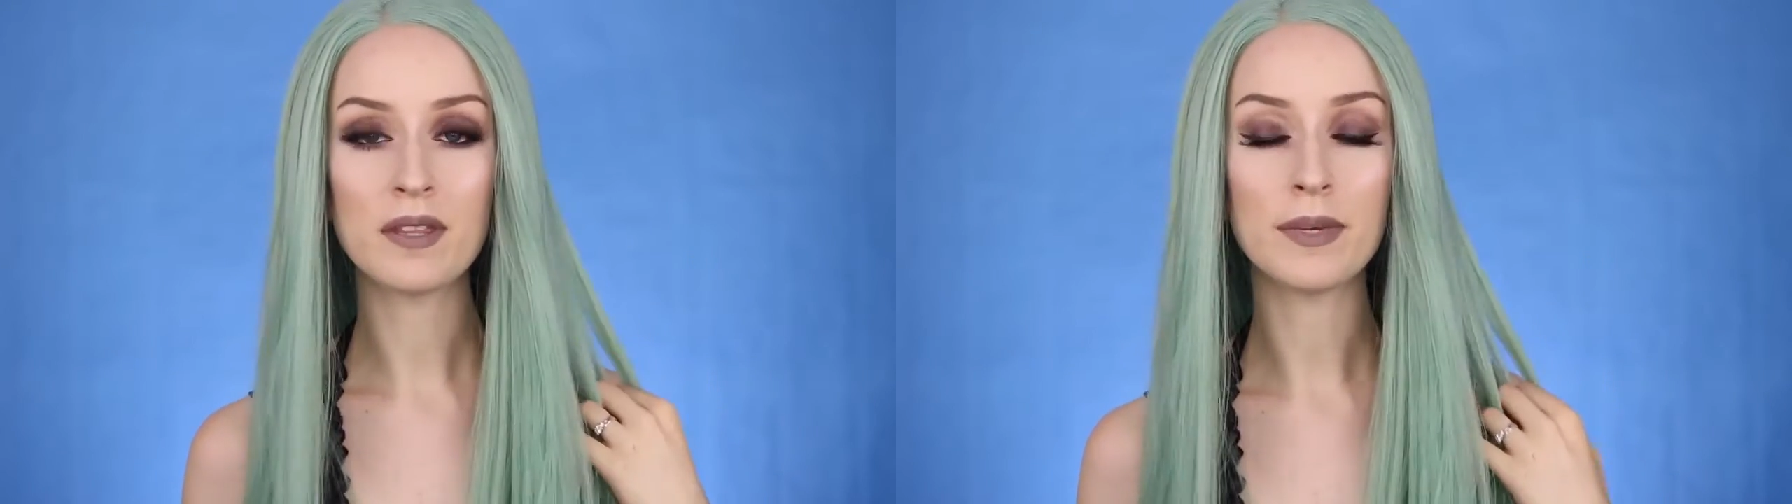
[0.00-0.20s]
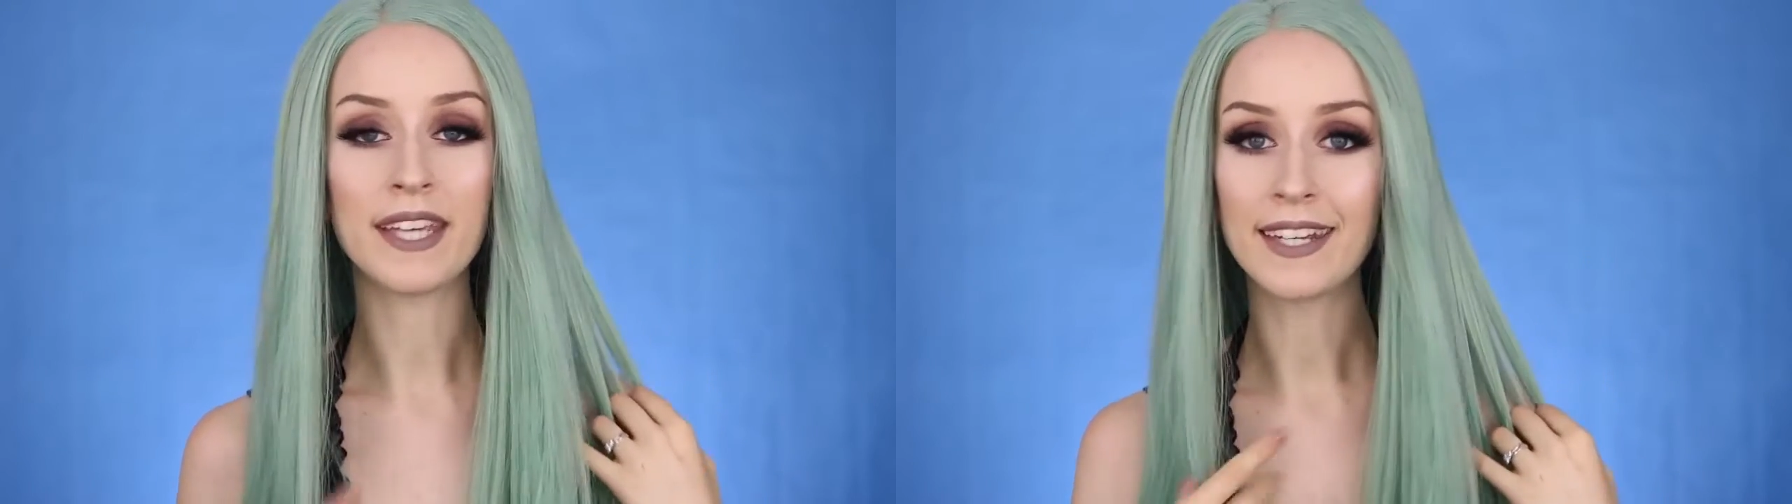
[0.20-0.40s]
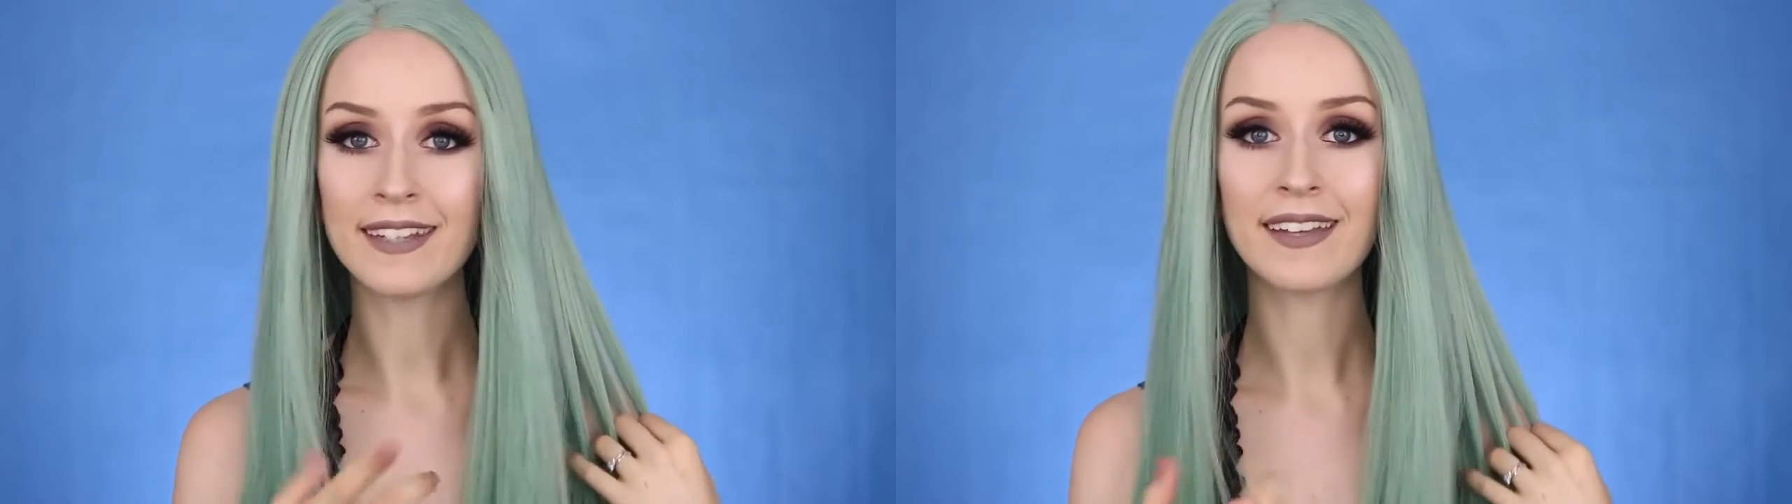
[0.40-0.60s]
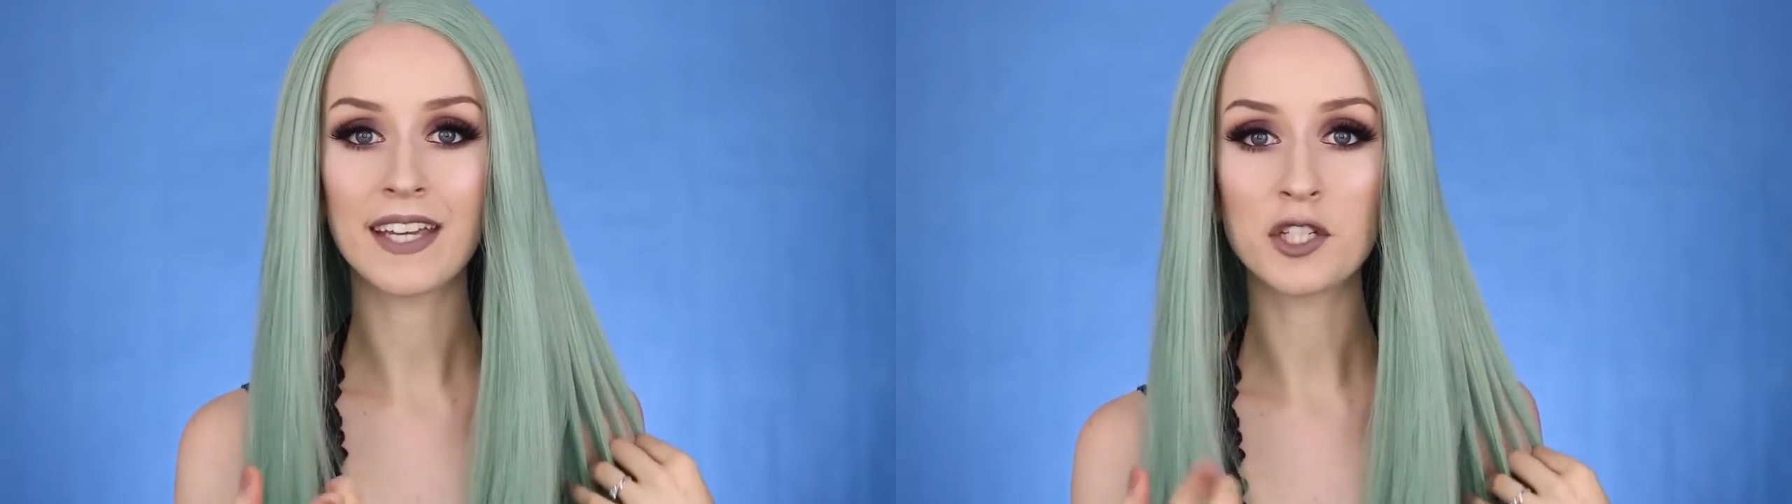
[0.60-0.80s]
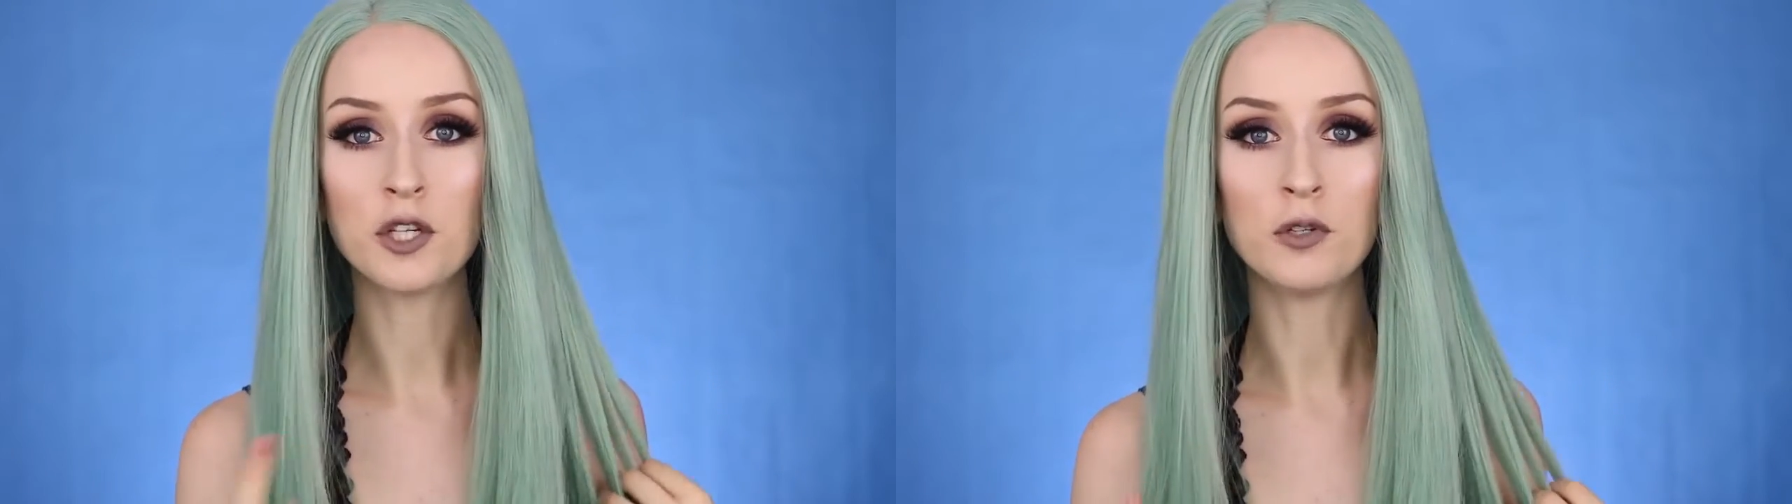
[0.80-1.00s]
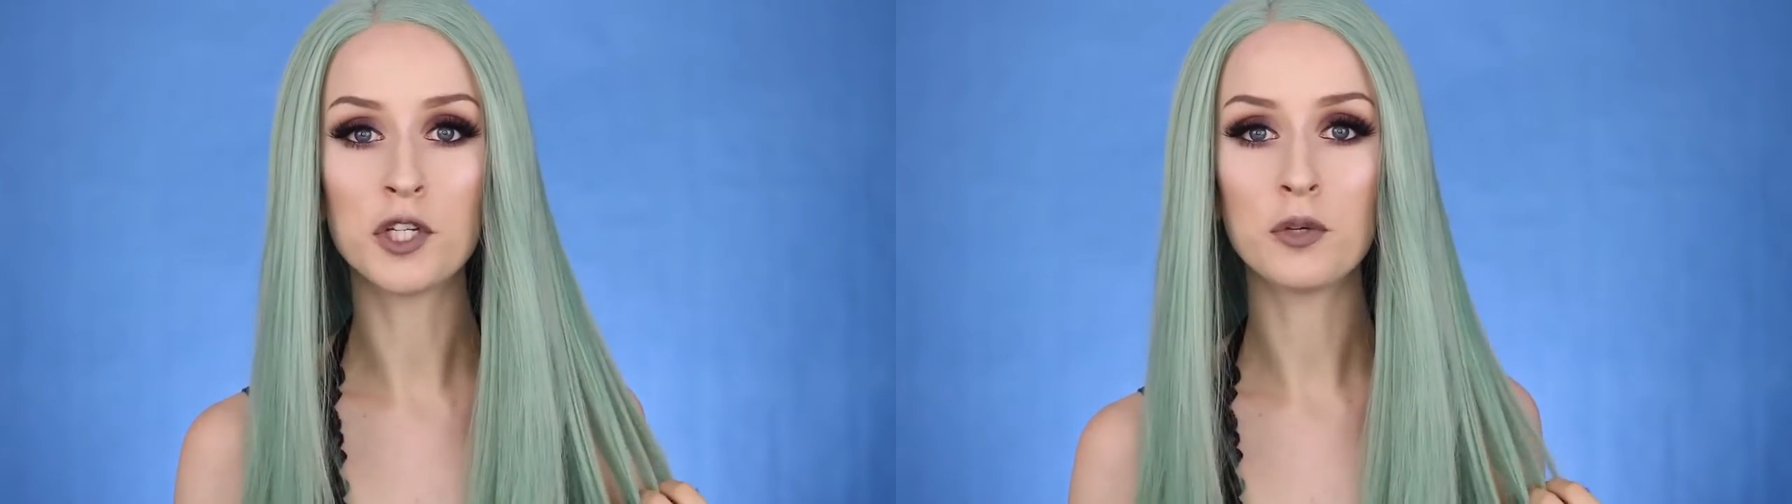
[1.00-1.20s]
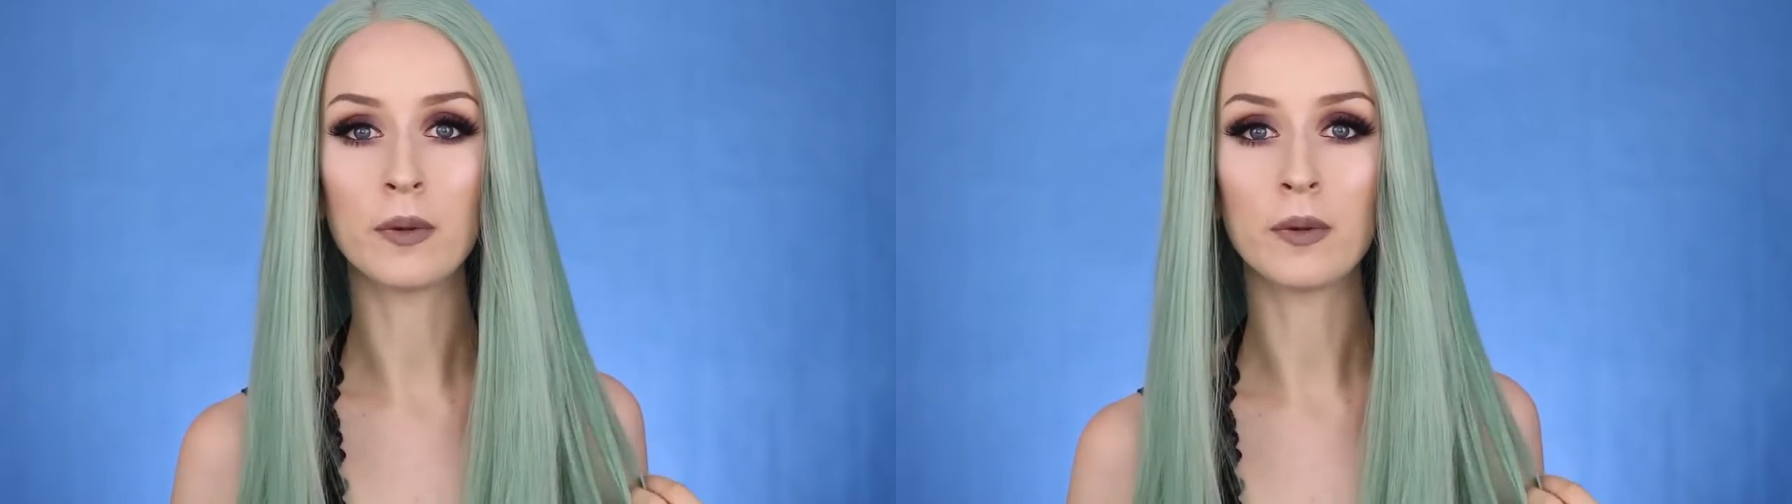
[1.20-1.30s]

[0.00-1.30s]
the beginning, like I showed you,